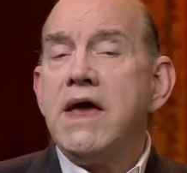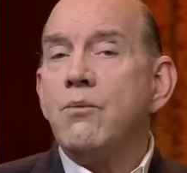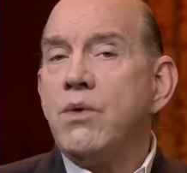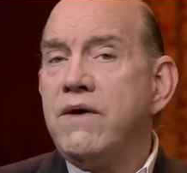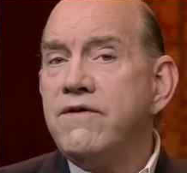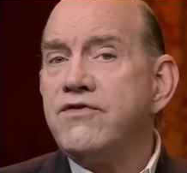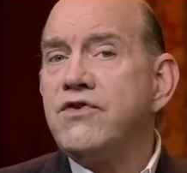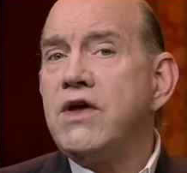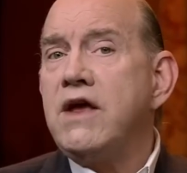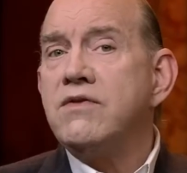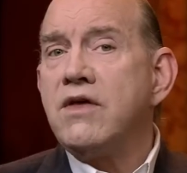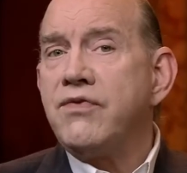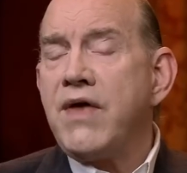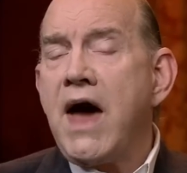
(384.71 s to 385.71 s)
We've seen
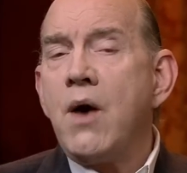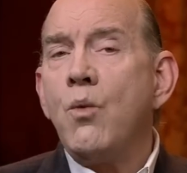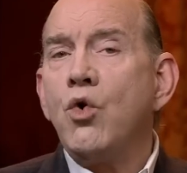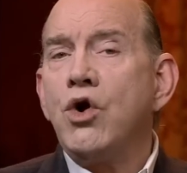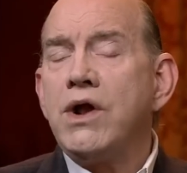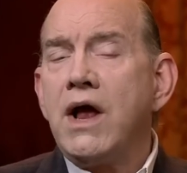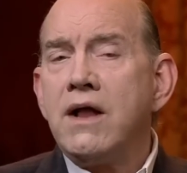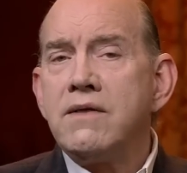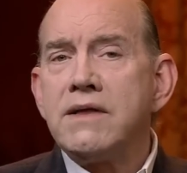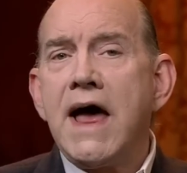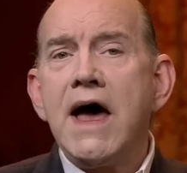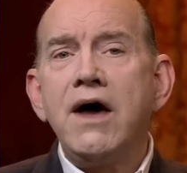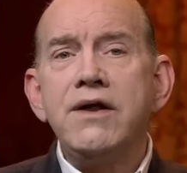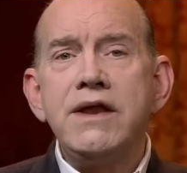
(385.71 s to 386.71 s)
that that word
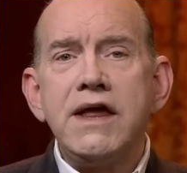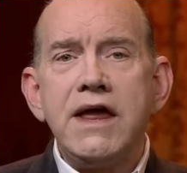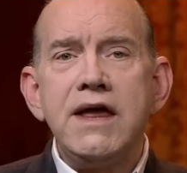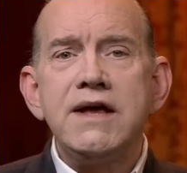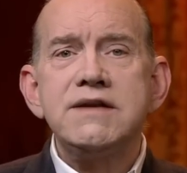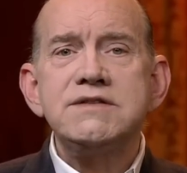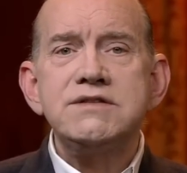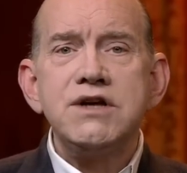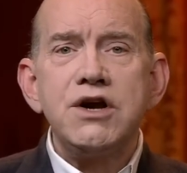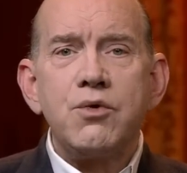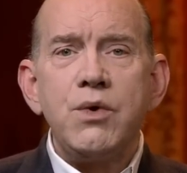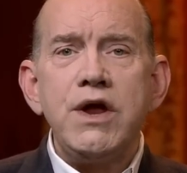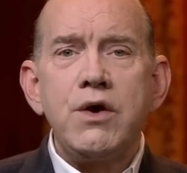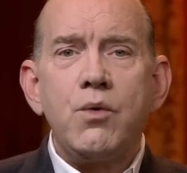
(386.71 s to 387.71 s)
allowed is the
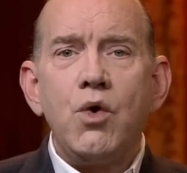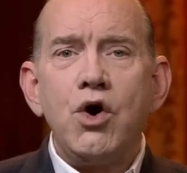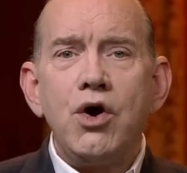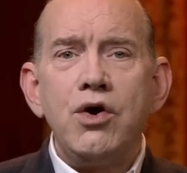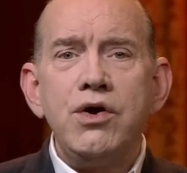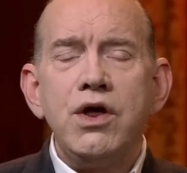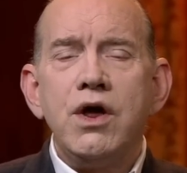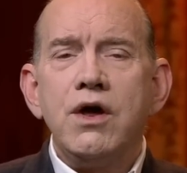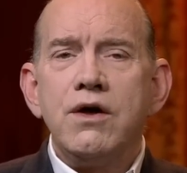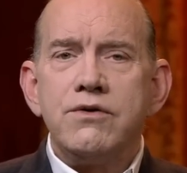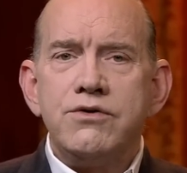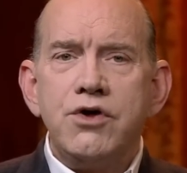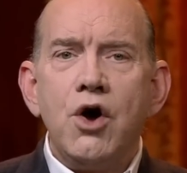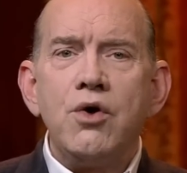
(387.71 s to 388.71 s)
Greek word
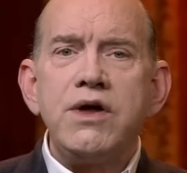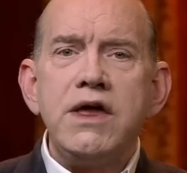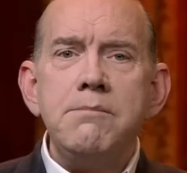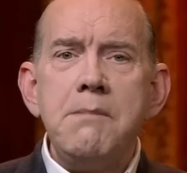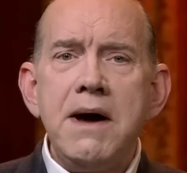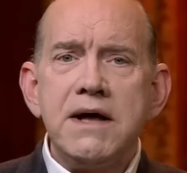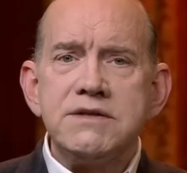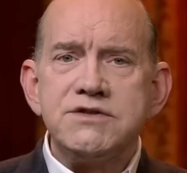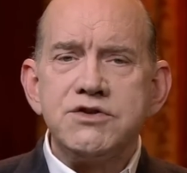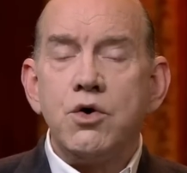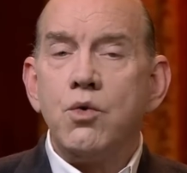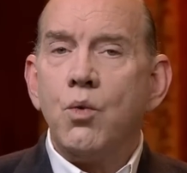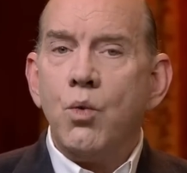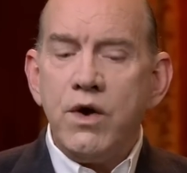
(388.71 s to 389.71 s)

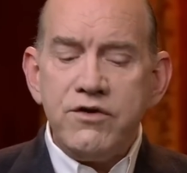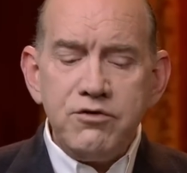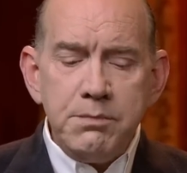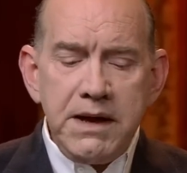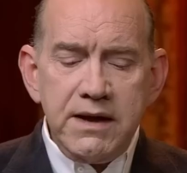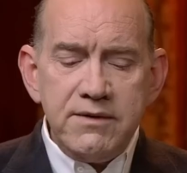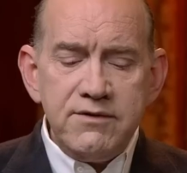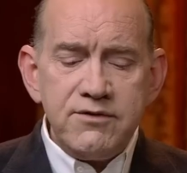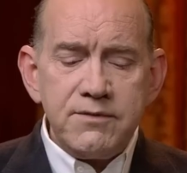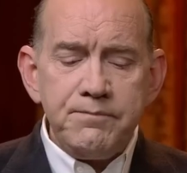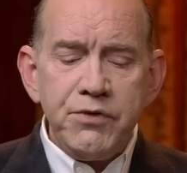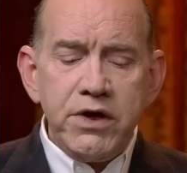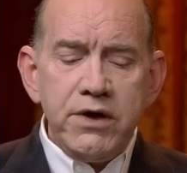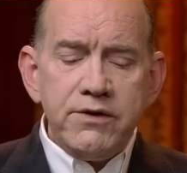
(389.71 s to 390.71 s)
dokimazo, which means
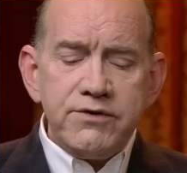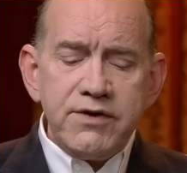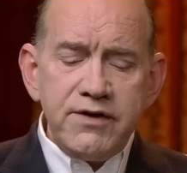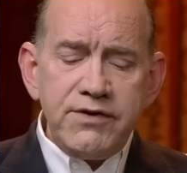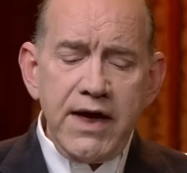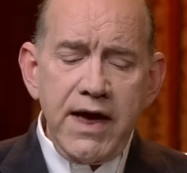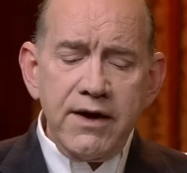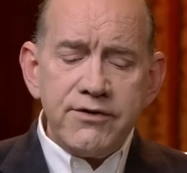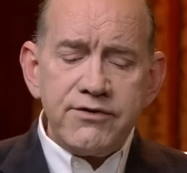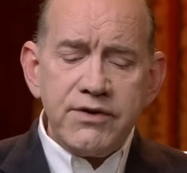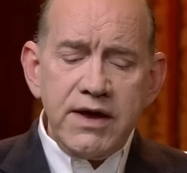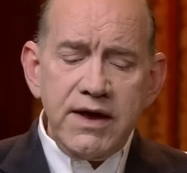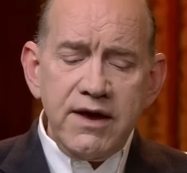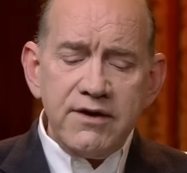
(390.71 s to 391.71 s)
to test,
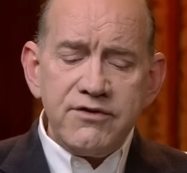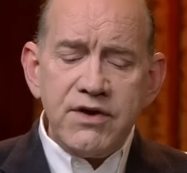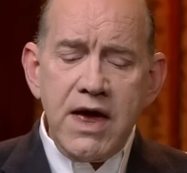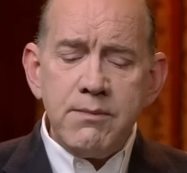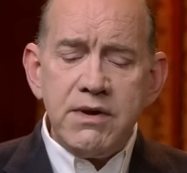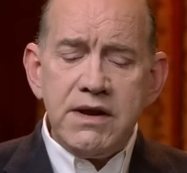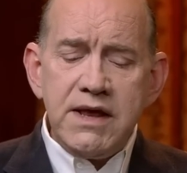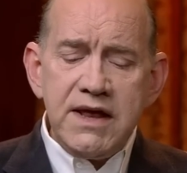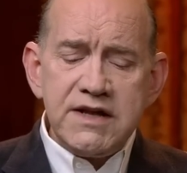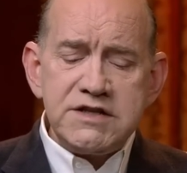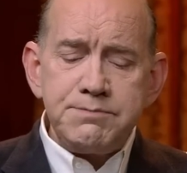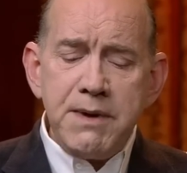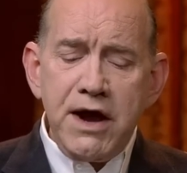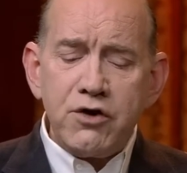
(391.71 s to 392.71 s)
examine,
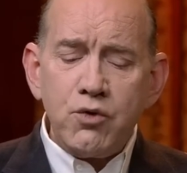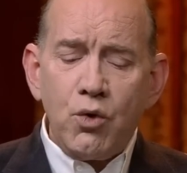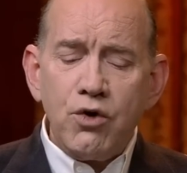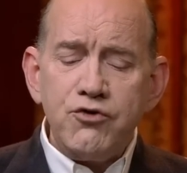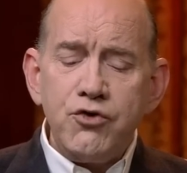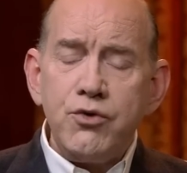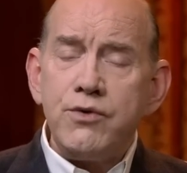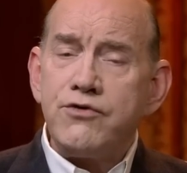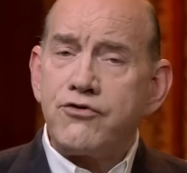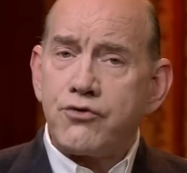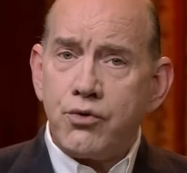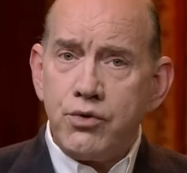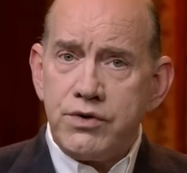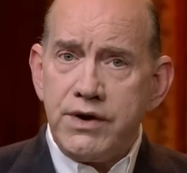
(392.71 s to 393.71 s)
inspect, or to
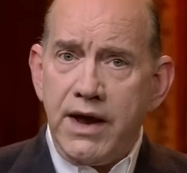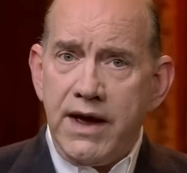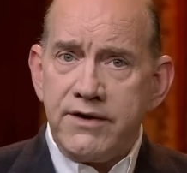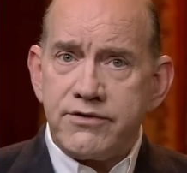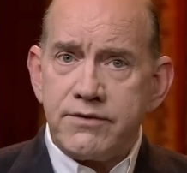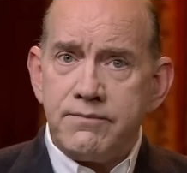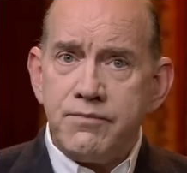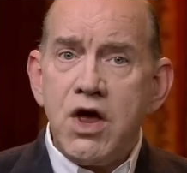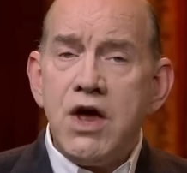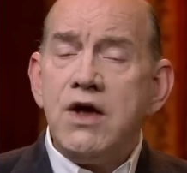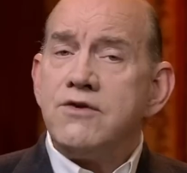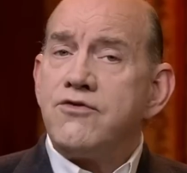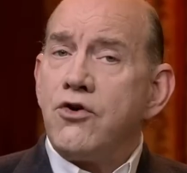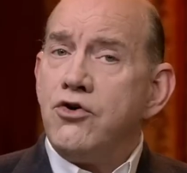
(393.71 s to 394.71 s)
scrutinize.
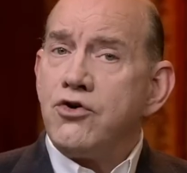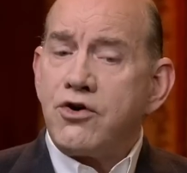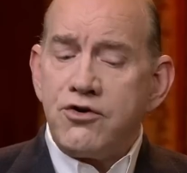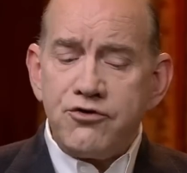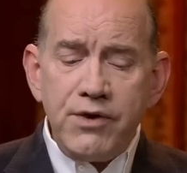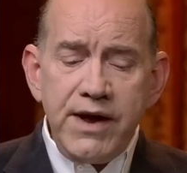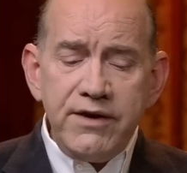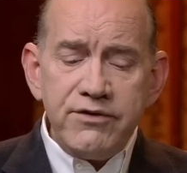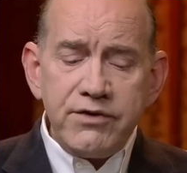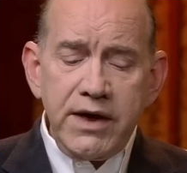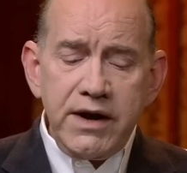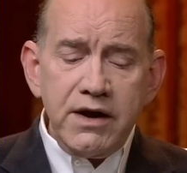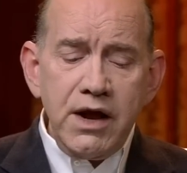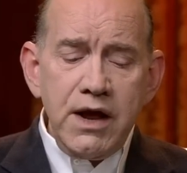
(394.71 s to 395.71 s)
So you could
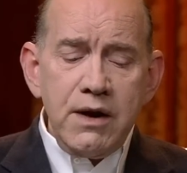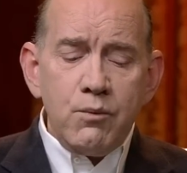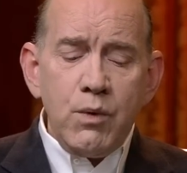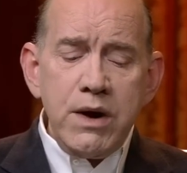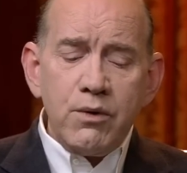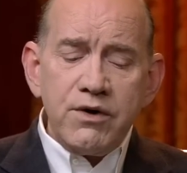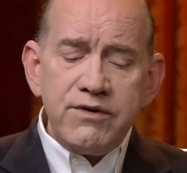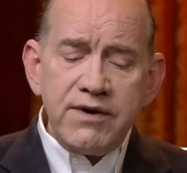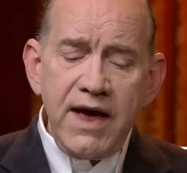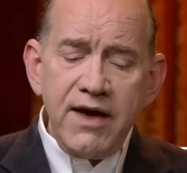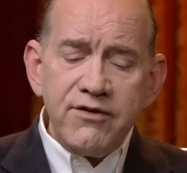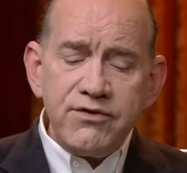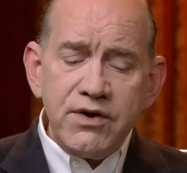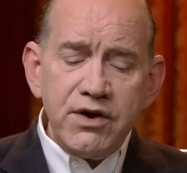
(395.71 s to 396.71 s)
translate it we were
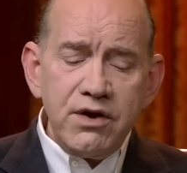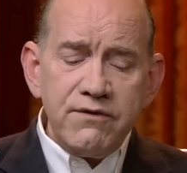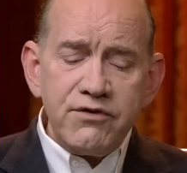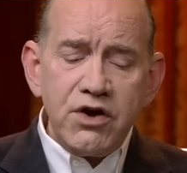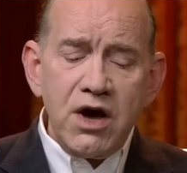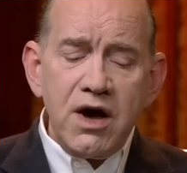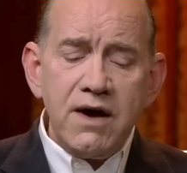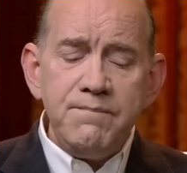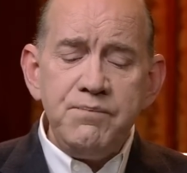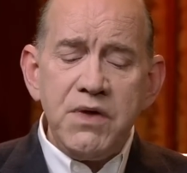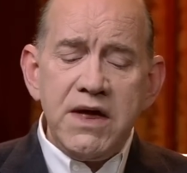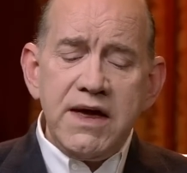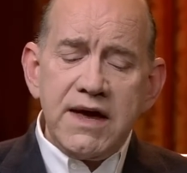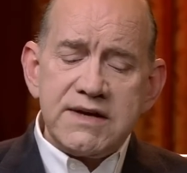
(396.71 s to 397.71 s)
tested of God,
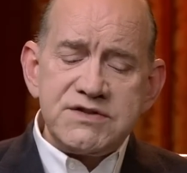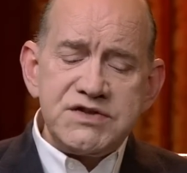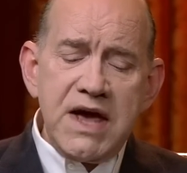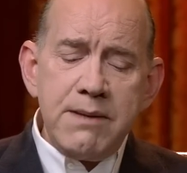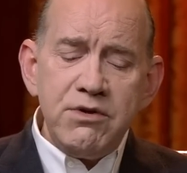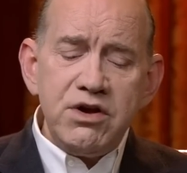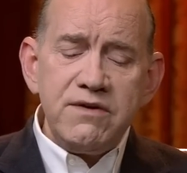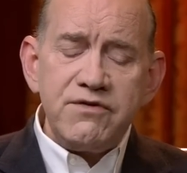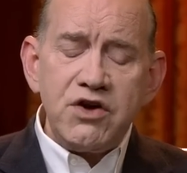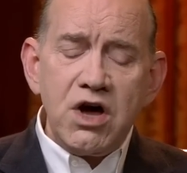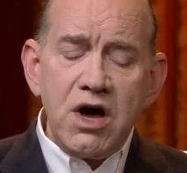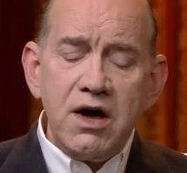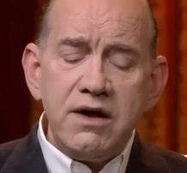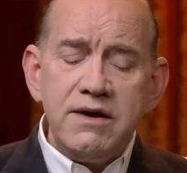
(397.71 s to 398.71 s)
examined of
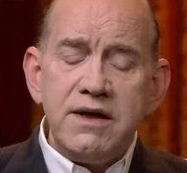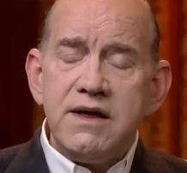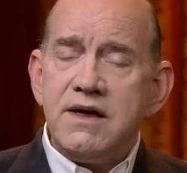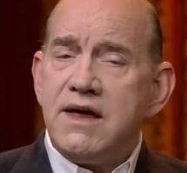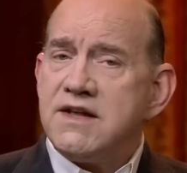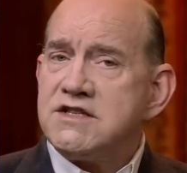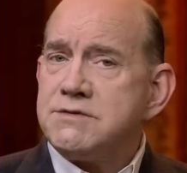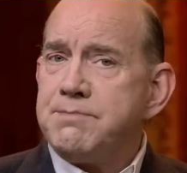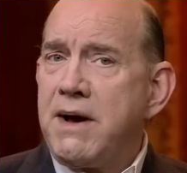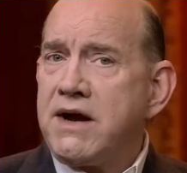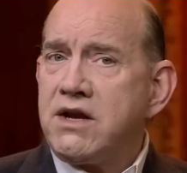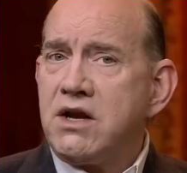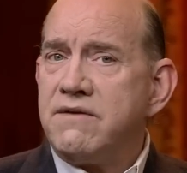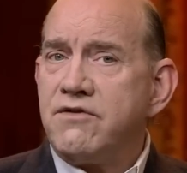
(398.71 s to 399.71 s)
God,
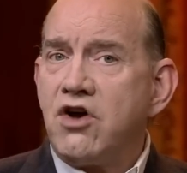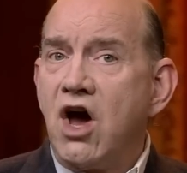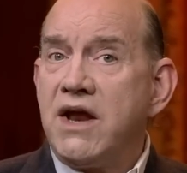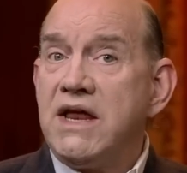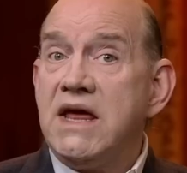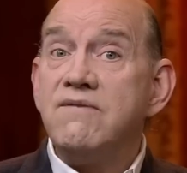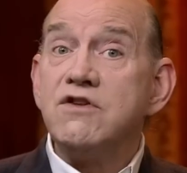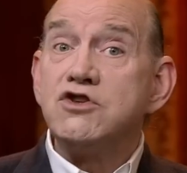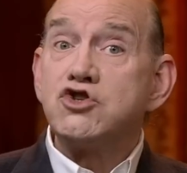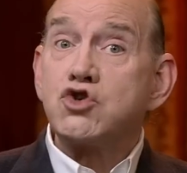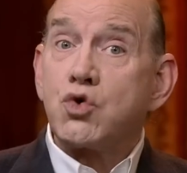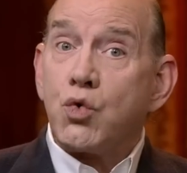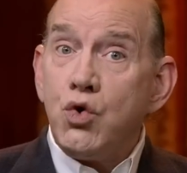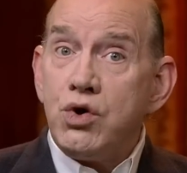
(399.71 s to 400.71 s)
inspected of God, even
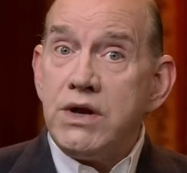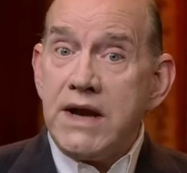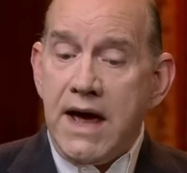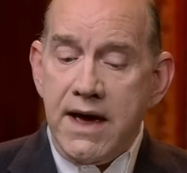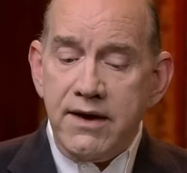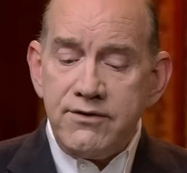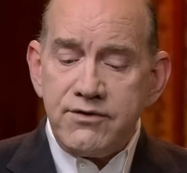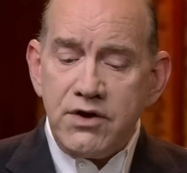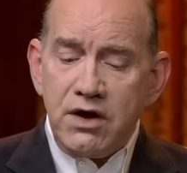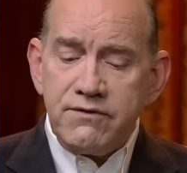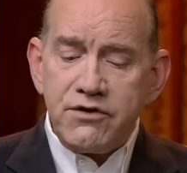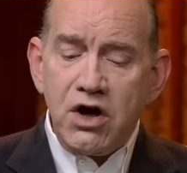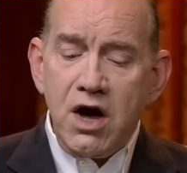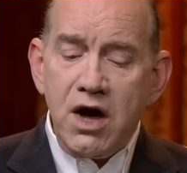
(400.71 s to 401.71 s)
scrutinized
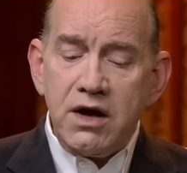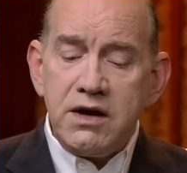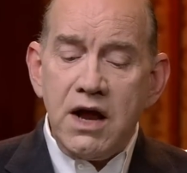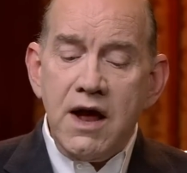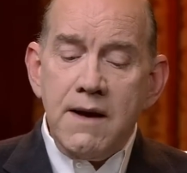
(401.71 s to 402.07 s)
of God.